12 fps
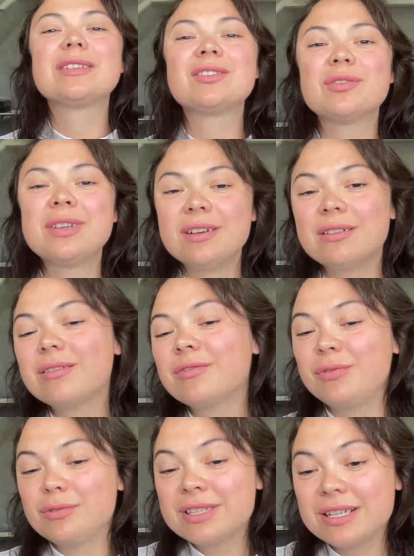So here are a
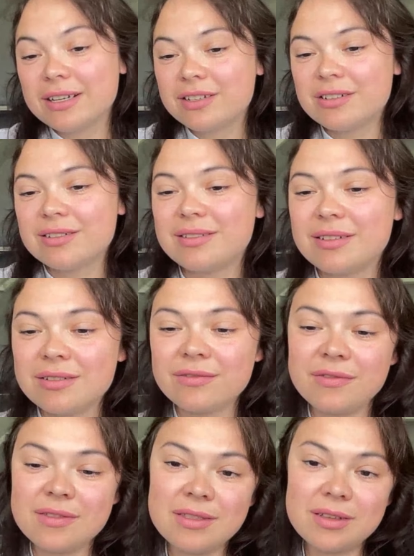few selections
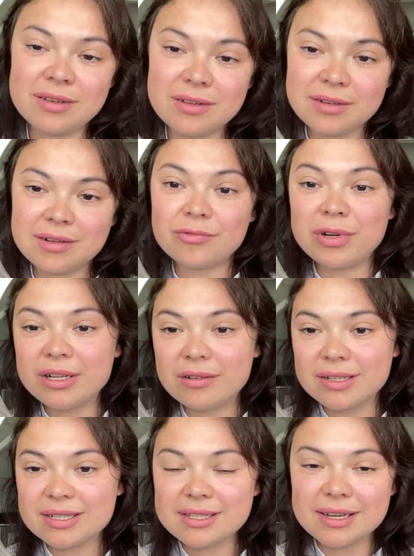of the
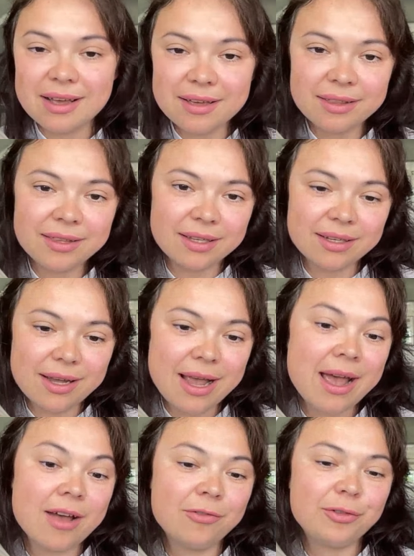renderings that I think
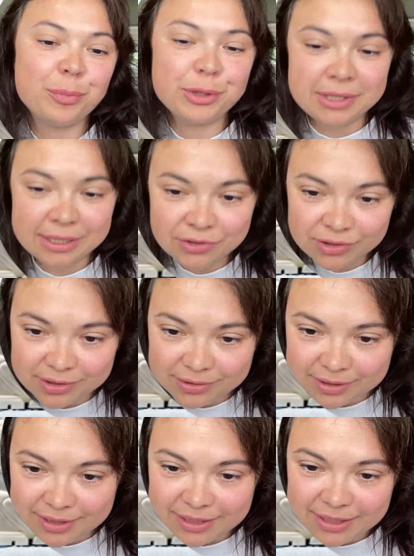have
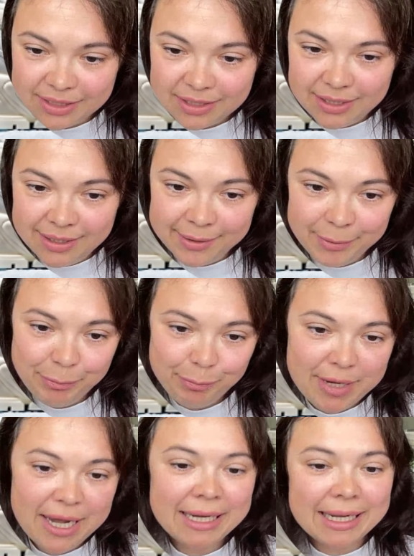potential.
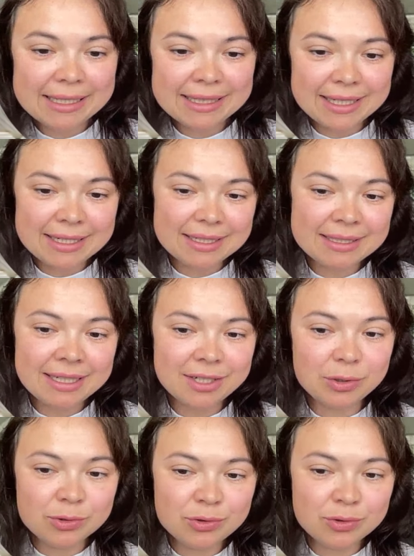I like that it
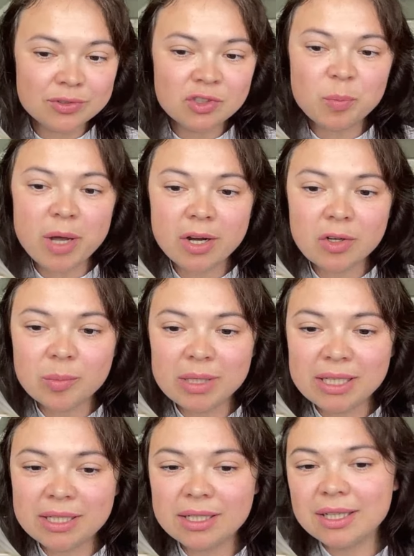can also inspire
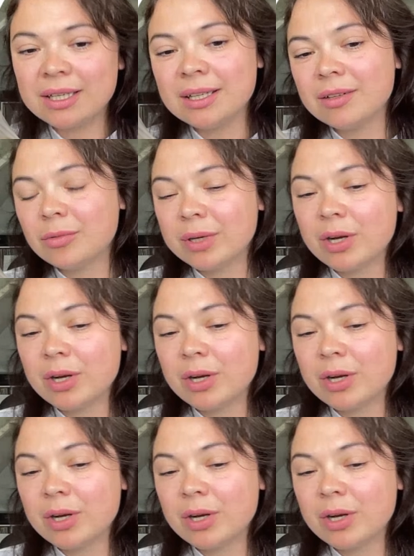me in